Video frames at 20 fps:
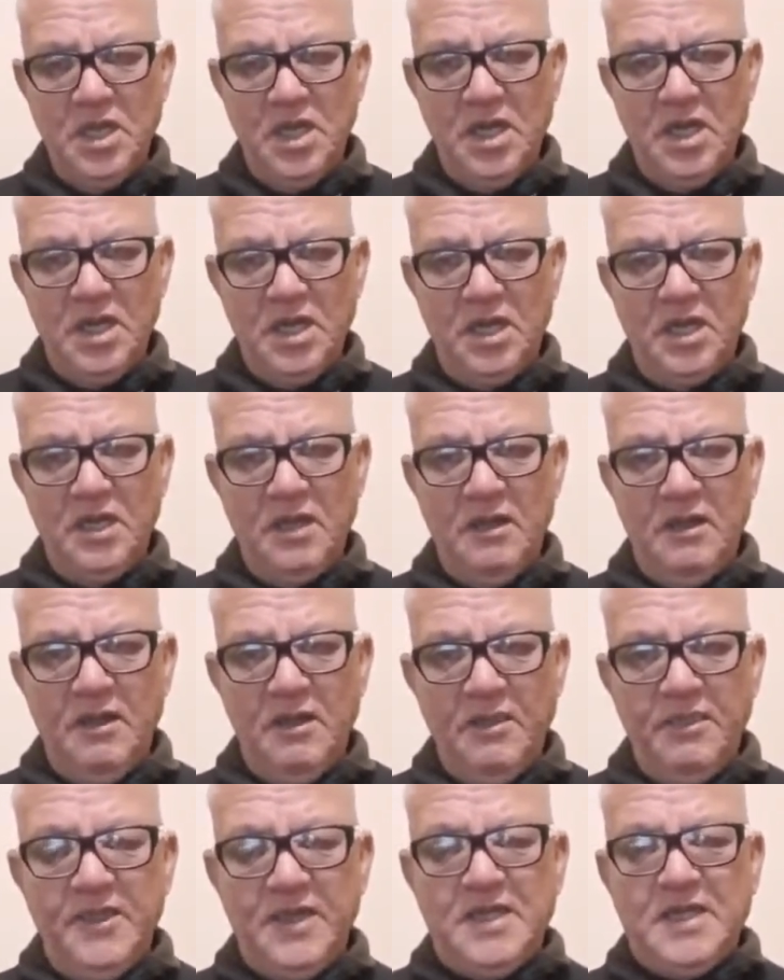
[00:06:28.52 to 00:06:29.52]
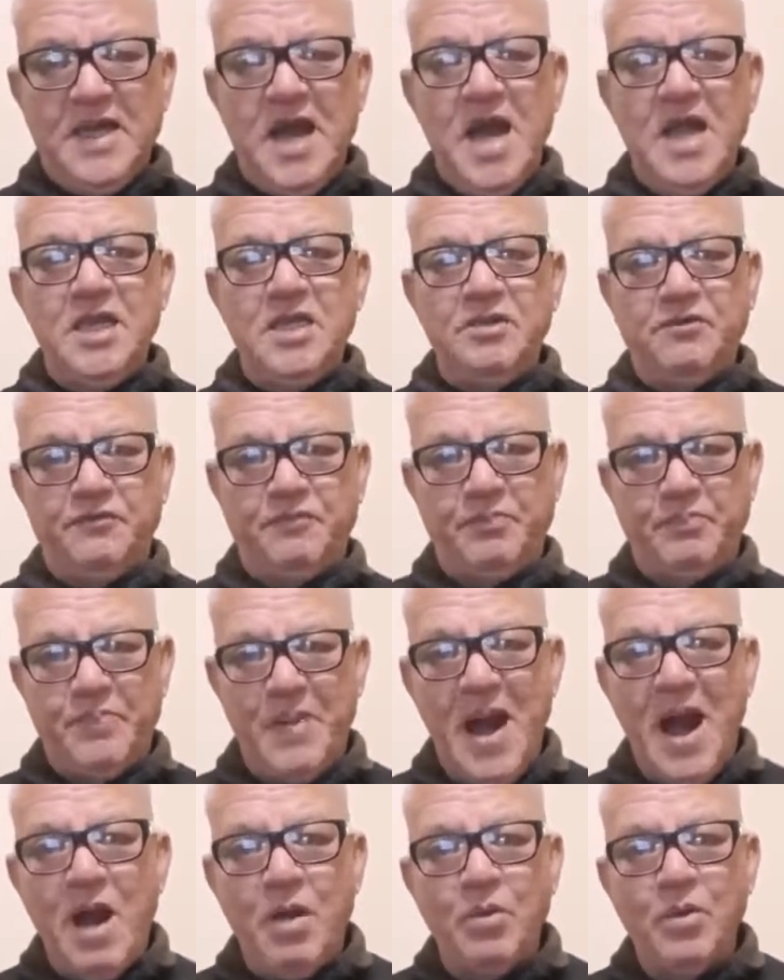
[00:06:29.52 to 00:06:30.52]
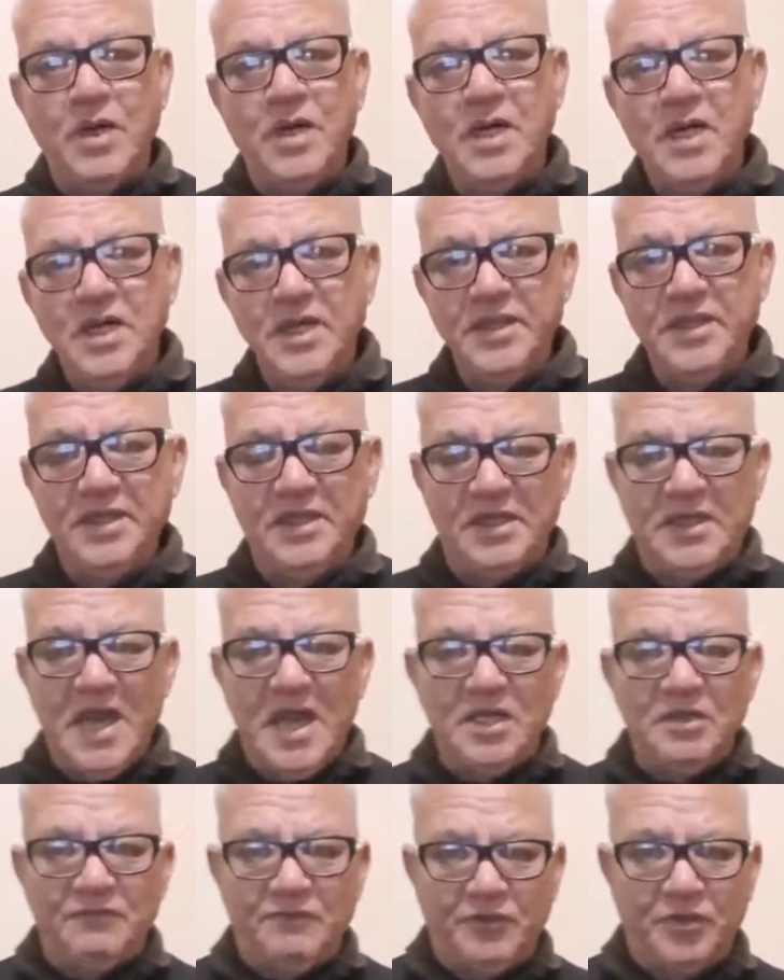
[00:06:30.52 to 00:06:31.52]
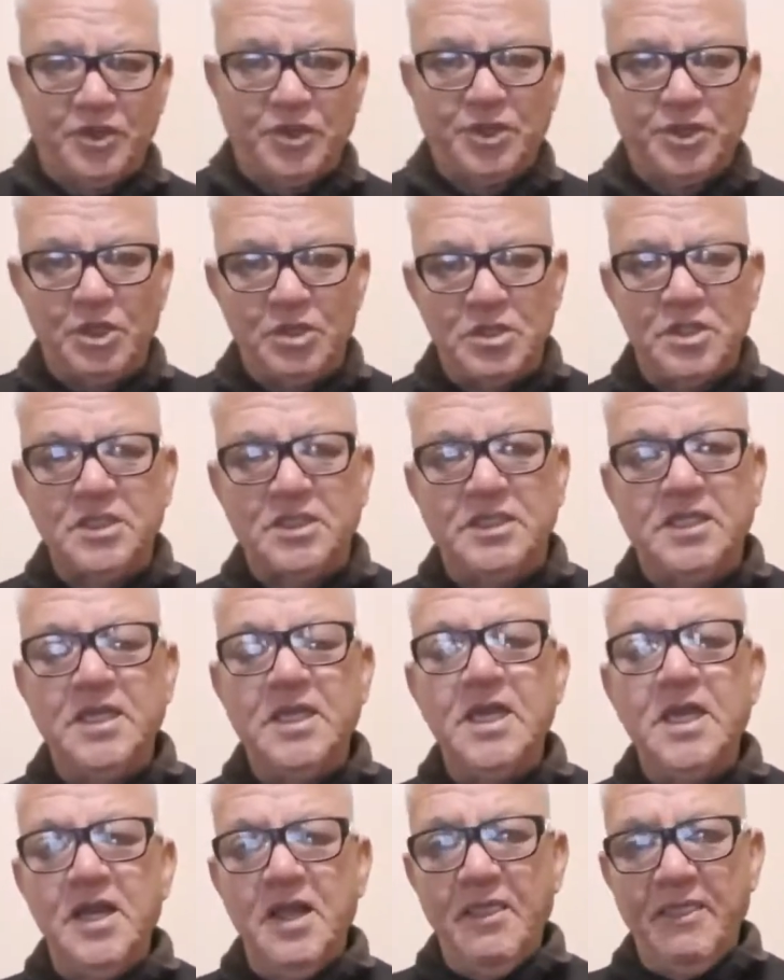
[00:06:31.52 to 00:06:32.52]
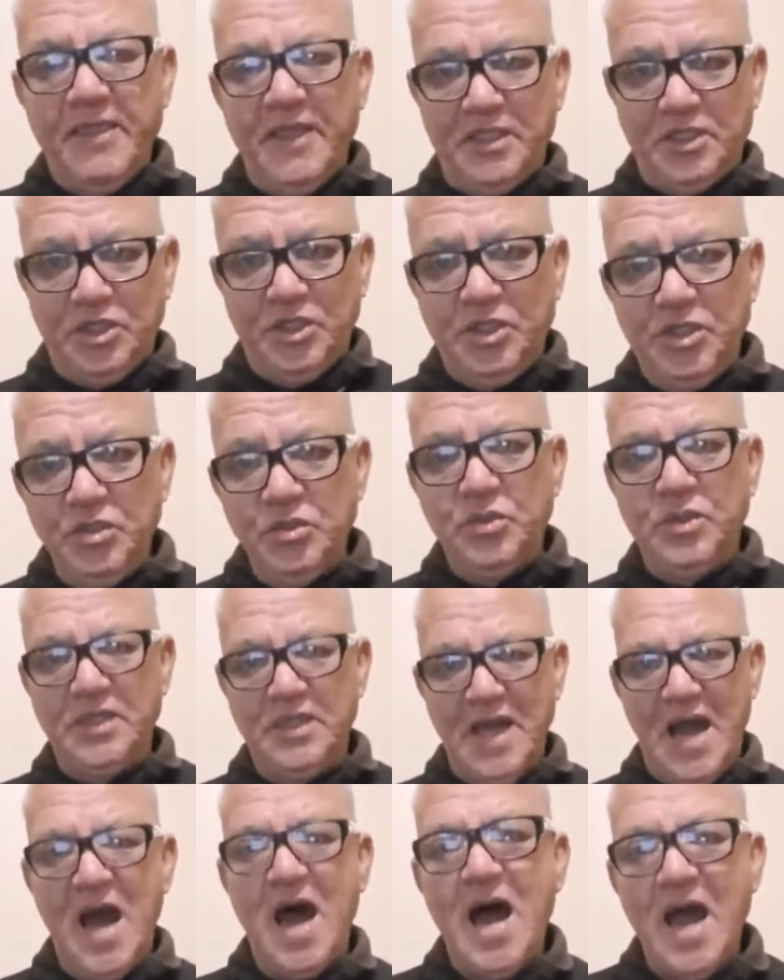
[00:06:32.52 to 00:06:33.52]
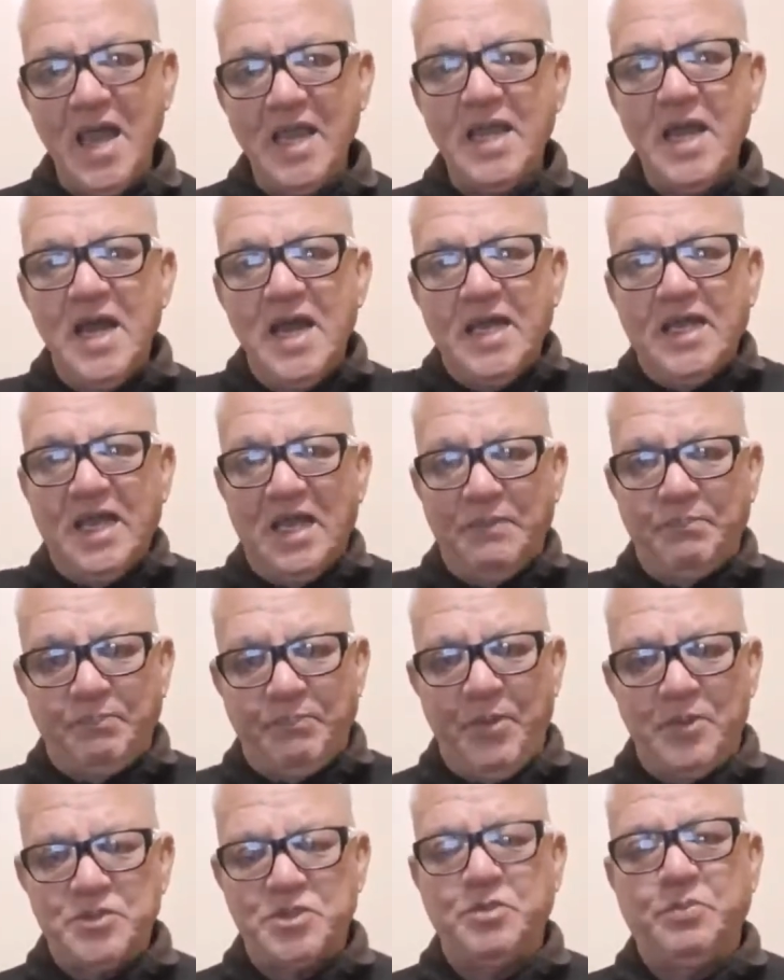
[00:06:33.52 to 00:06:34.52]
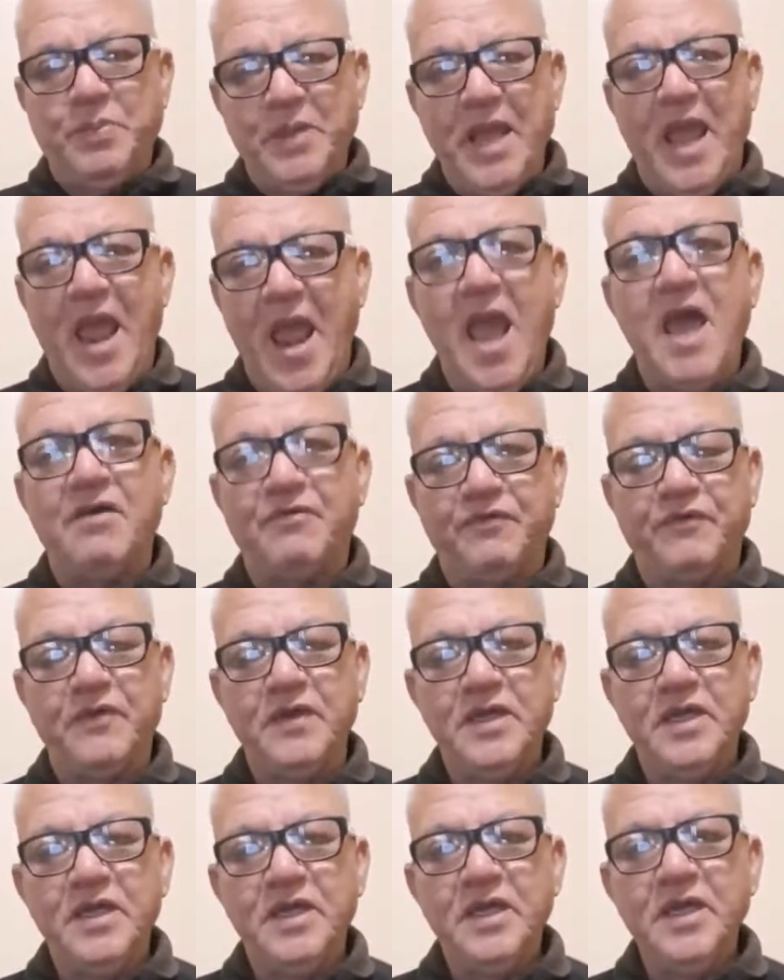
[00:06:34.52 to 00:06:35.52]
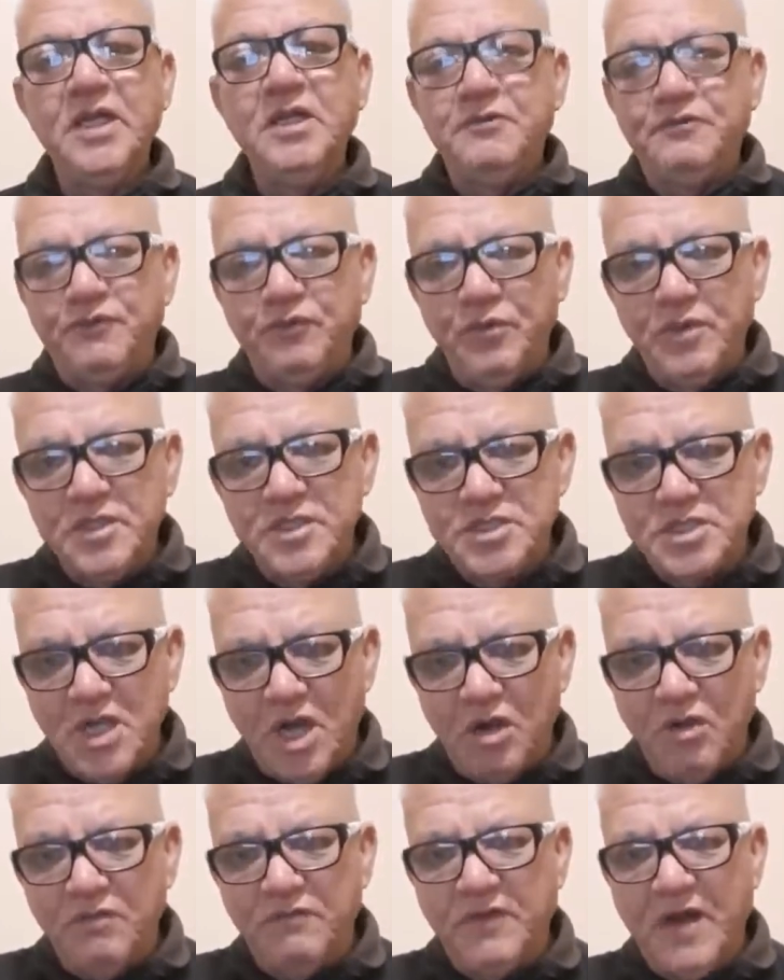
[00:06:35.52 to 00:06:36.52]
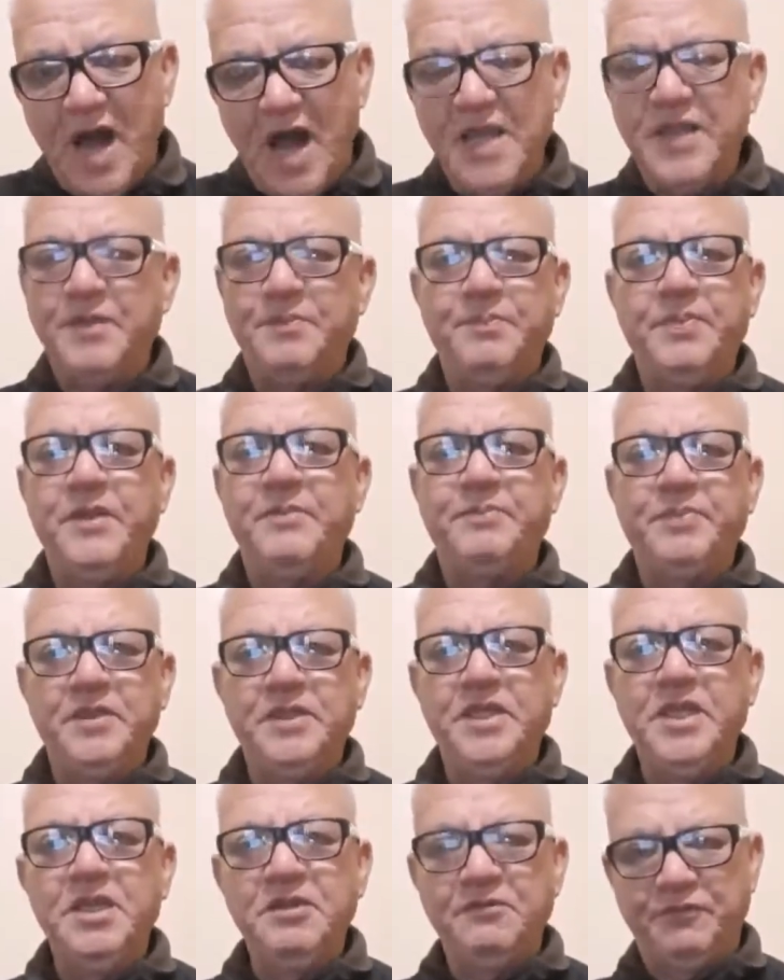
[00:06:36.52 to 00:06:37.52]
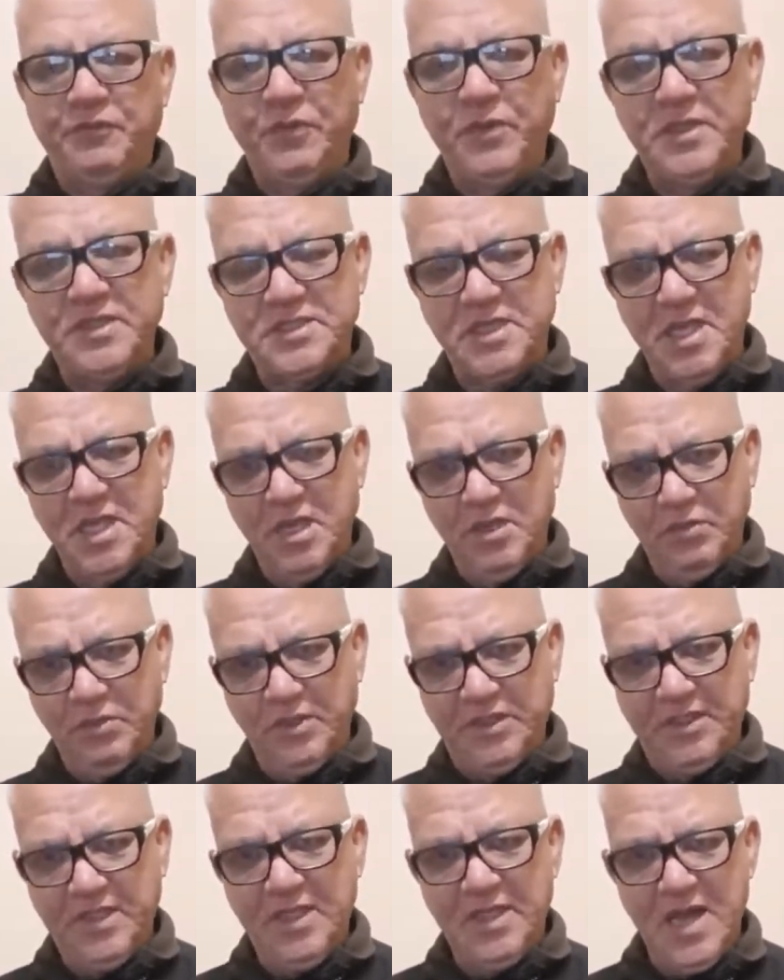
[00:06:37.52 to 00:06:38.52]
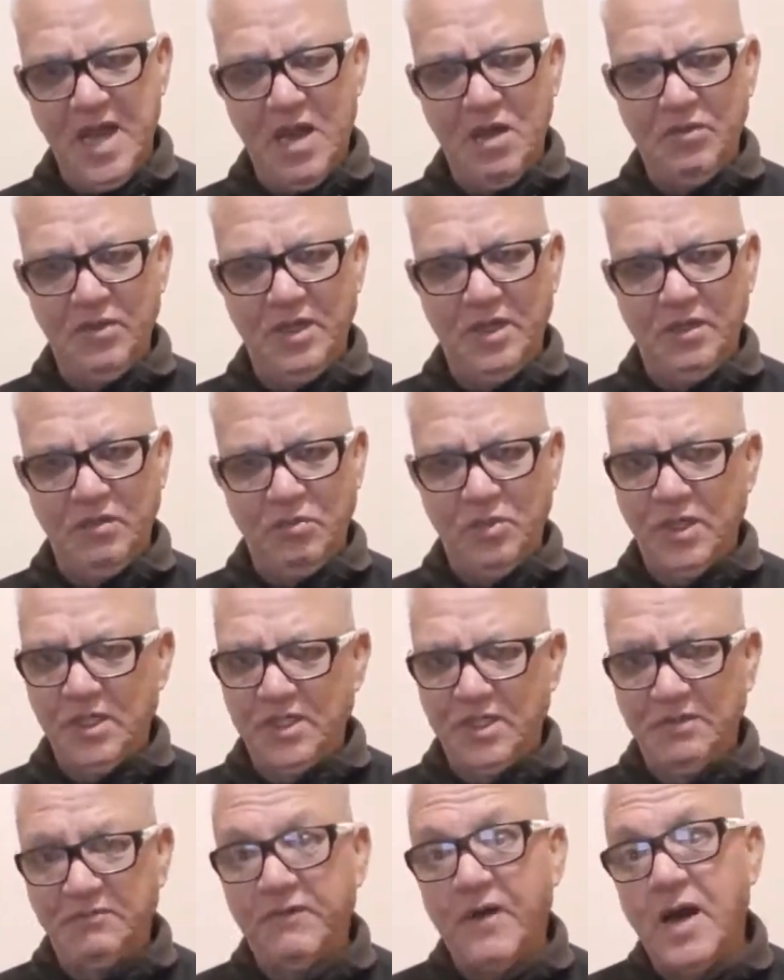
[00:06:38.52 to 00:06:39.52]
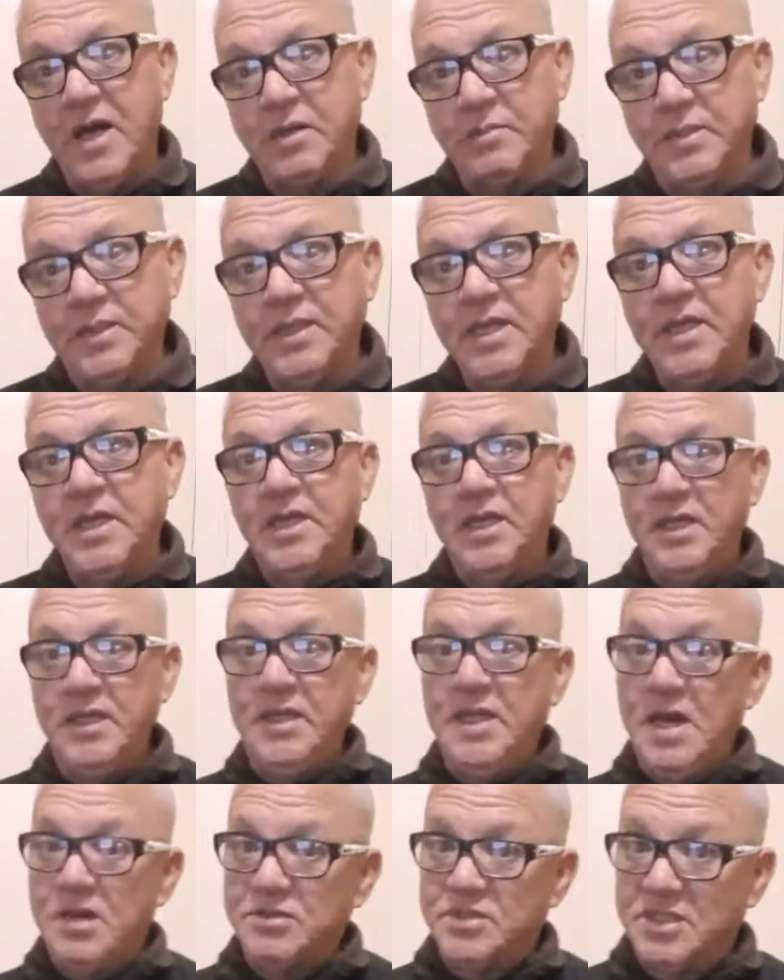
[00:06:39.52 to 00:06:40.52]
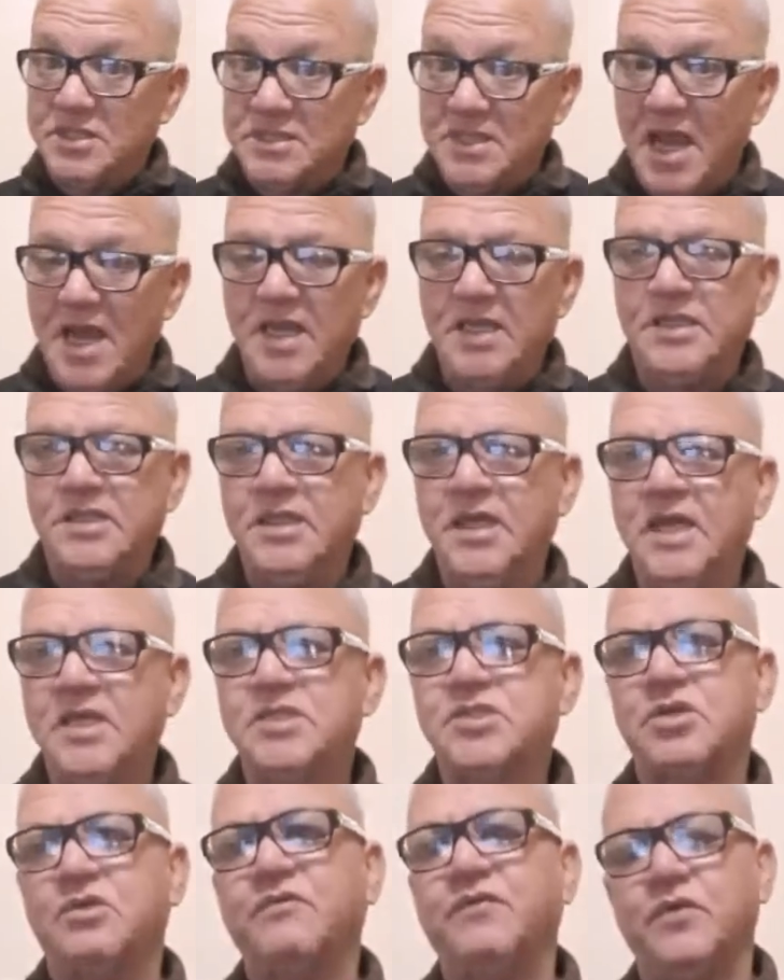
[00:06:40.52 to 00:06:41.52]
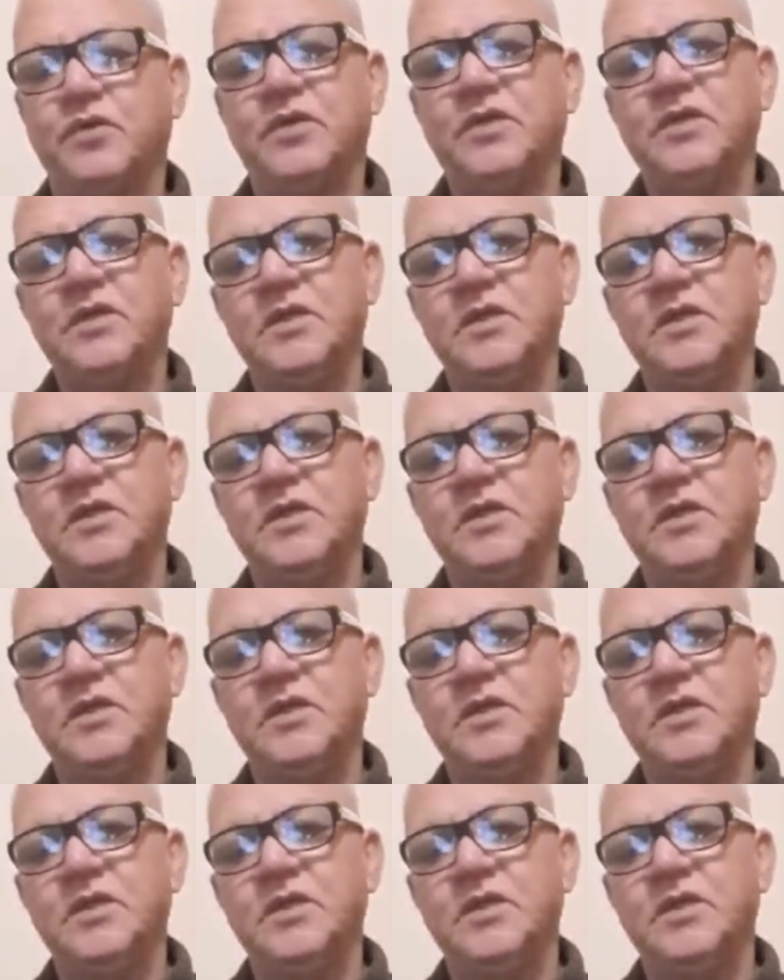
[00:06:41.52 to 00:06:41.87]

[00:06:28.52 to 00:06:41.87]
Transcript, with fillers: uh, uh, the kind of power, the kind of authority that you and I can possibly have. Influence over other people, influence within our uh, work environment, in our society, and so forth.